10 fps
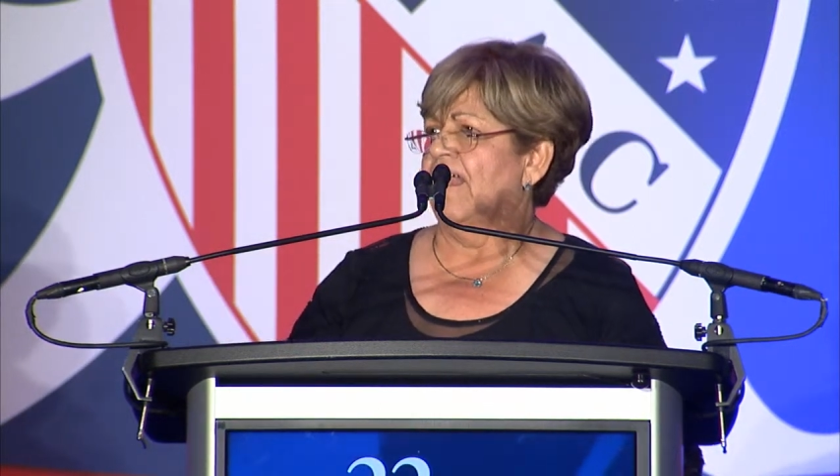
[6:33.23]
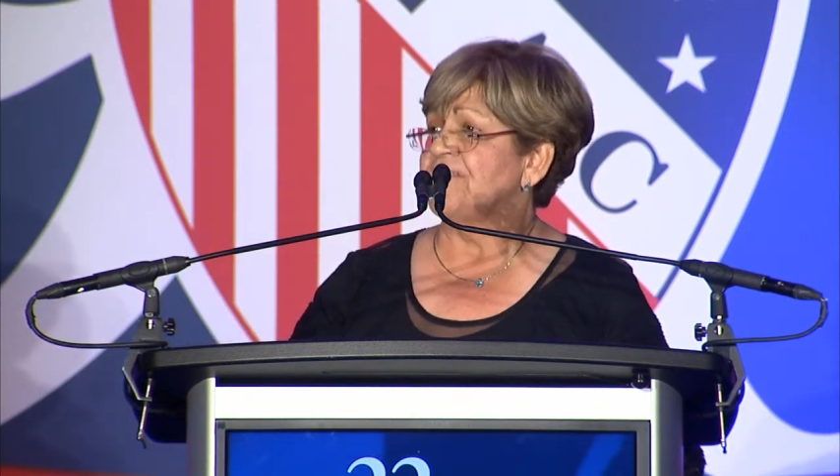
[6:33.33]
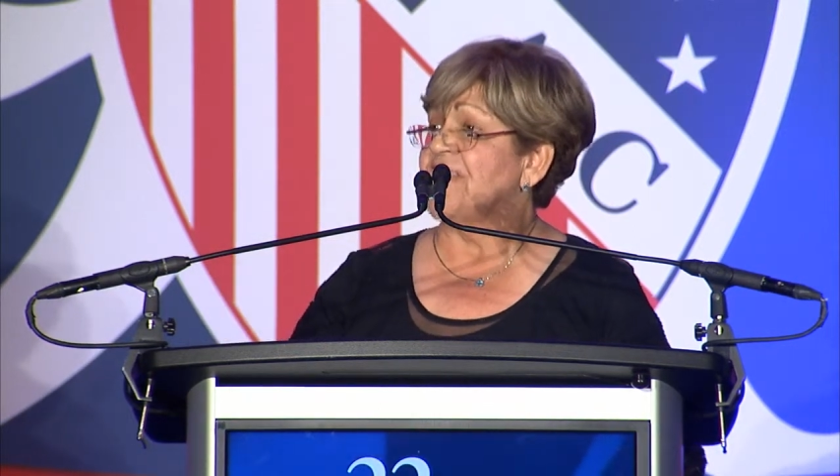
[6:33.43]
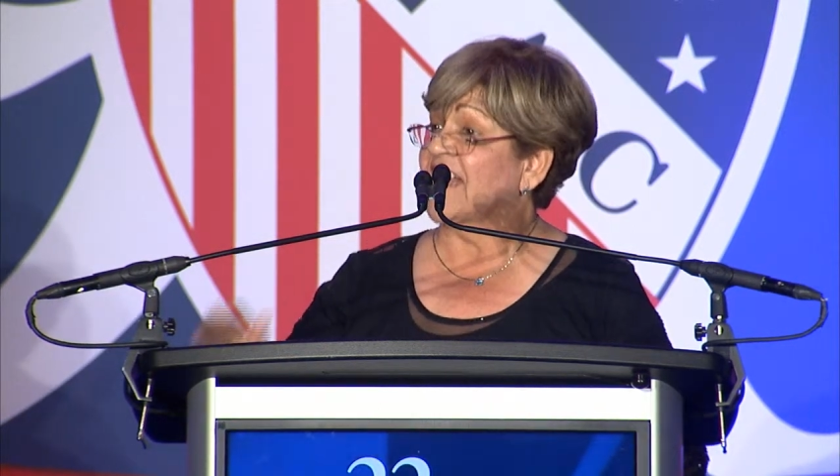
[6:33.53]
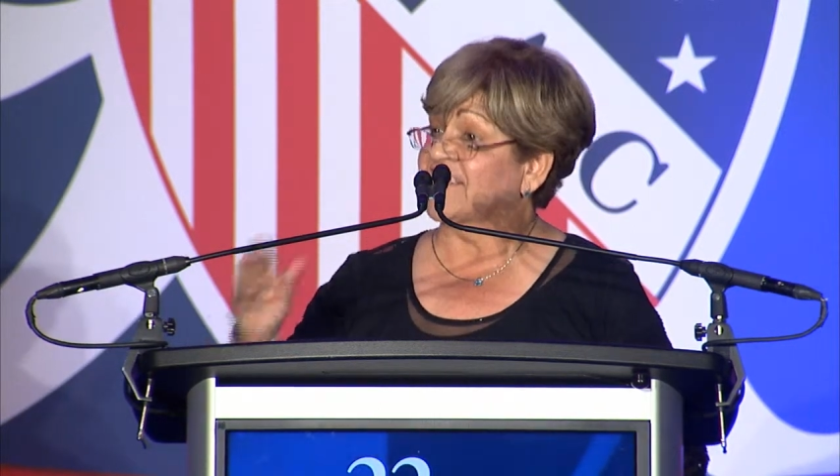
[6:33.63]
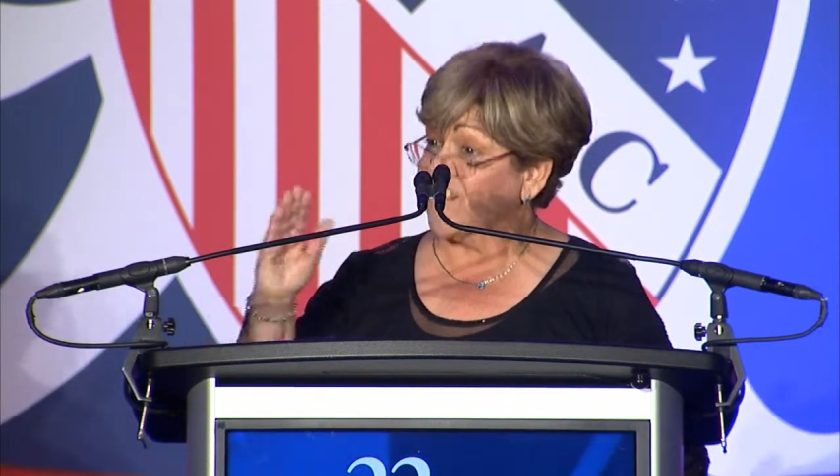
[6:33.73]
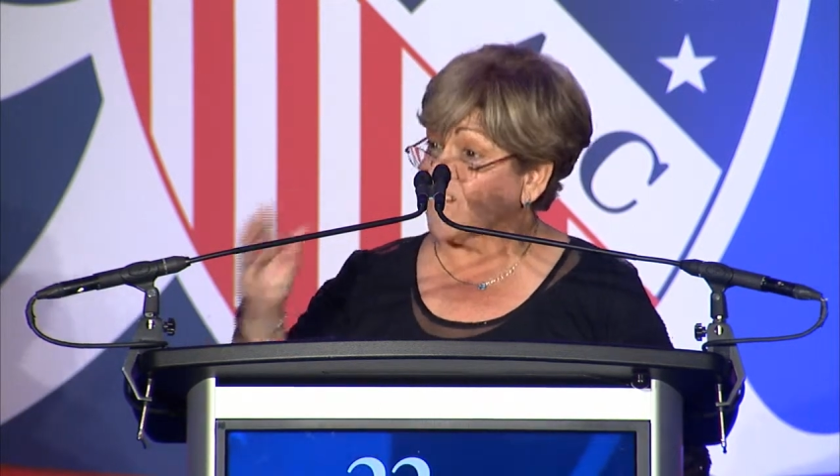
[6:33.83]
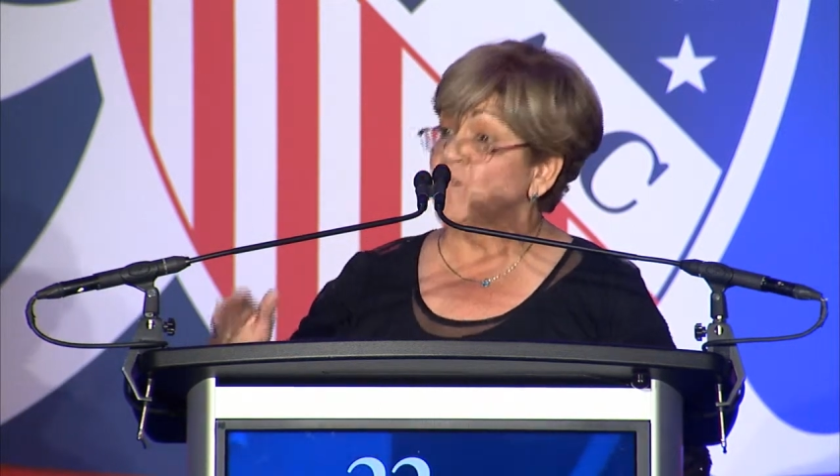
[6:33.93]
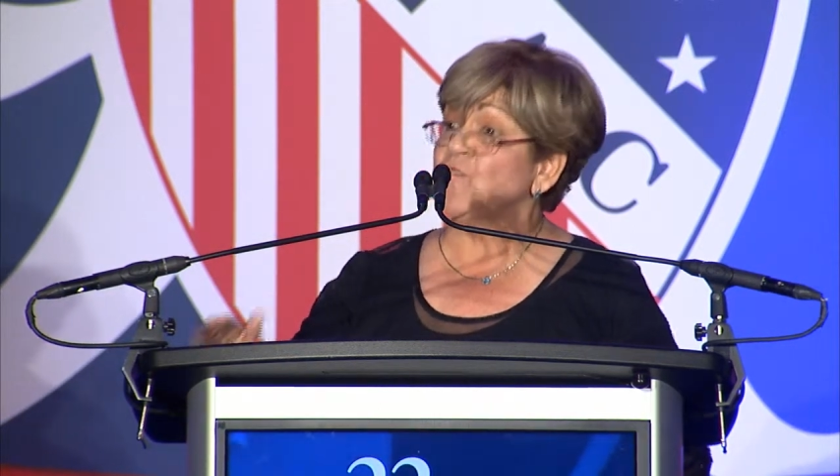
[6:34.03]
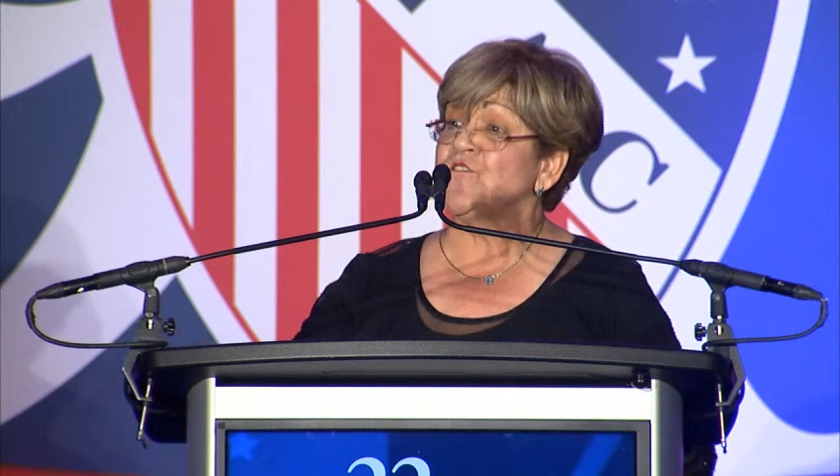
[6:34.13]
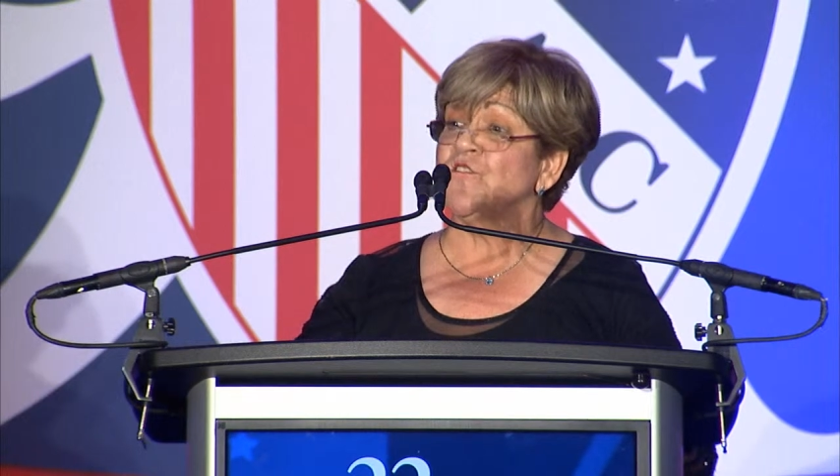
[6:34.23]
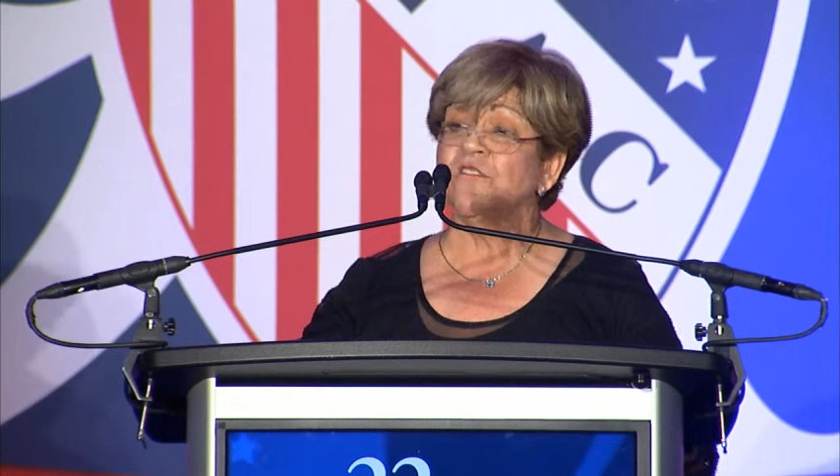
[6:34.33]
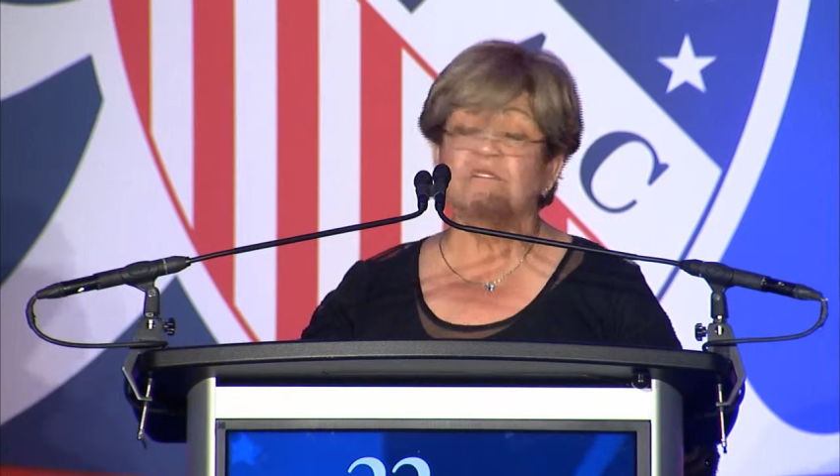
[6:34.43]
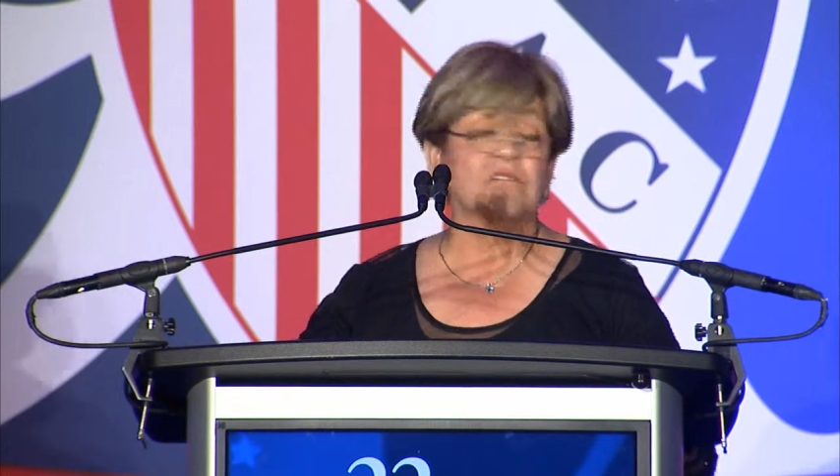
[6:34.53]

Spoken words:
the execution